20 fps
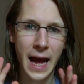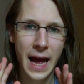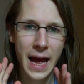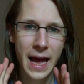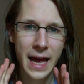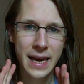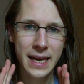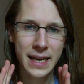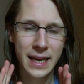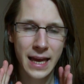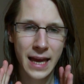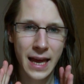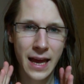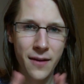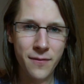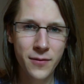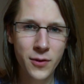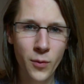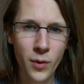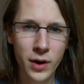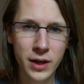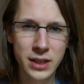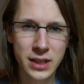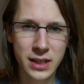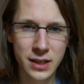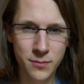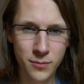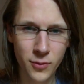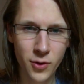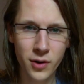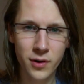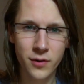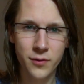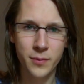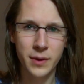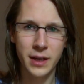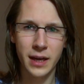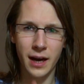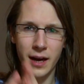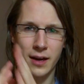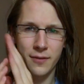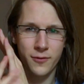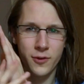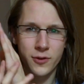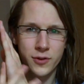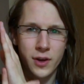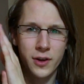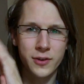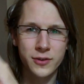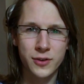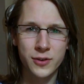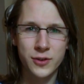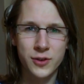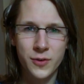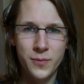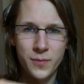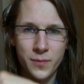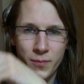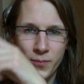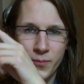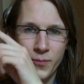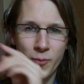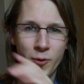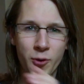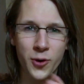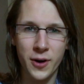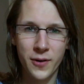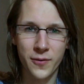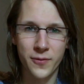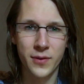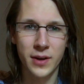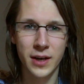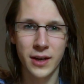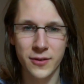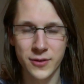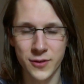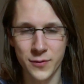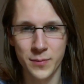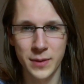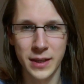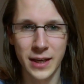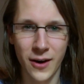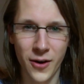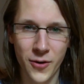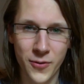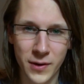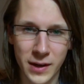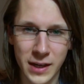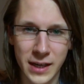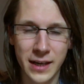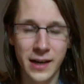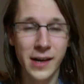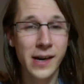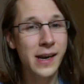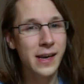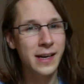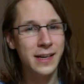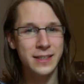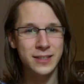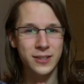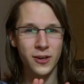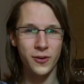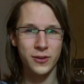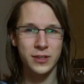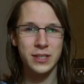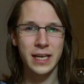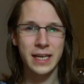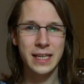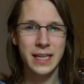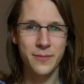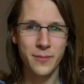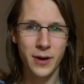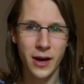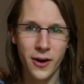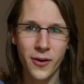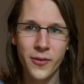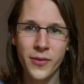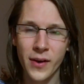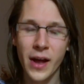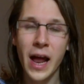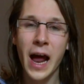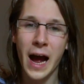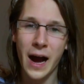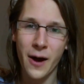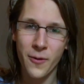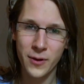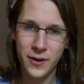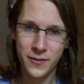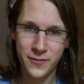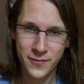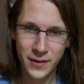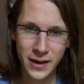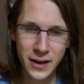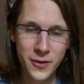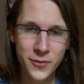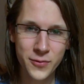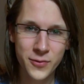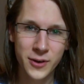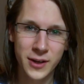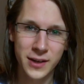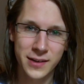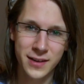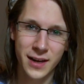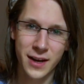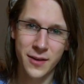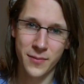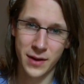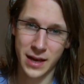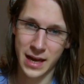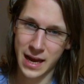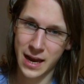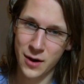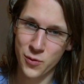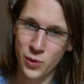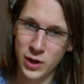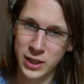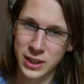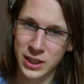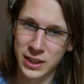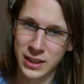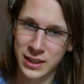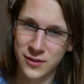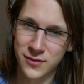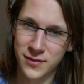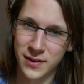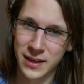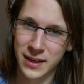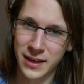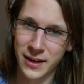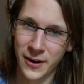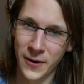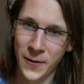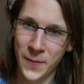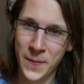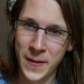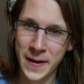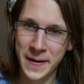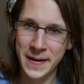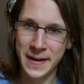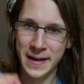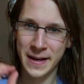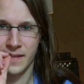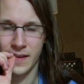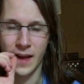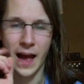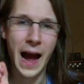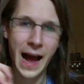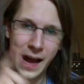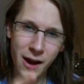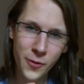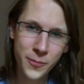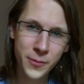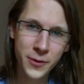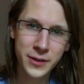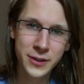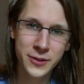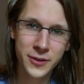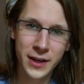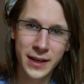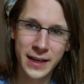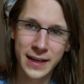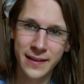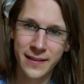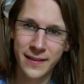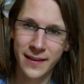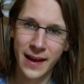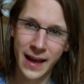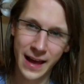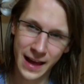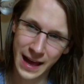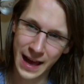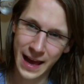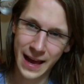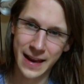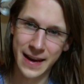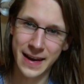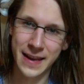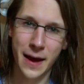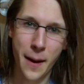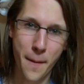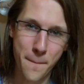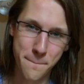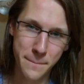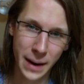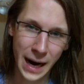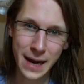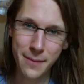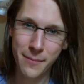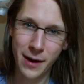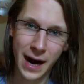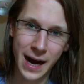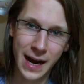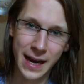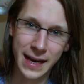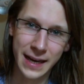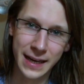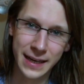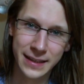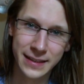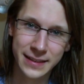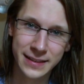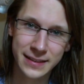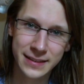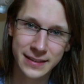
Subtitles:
And if you want to see more of me, I've got also some more videos of me over here. So check them out. I want to thank you for your time and watching this video. I hope you enjoyed it, and bye-bye.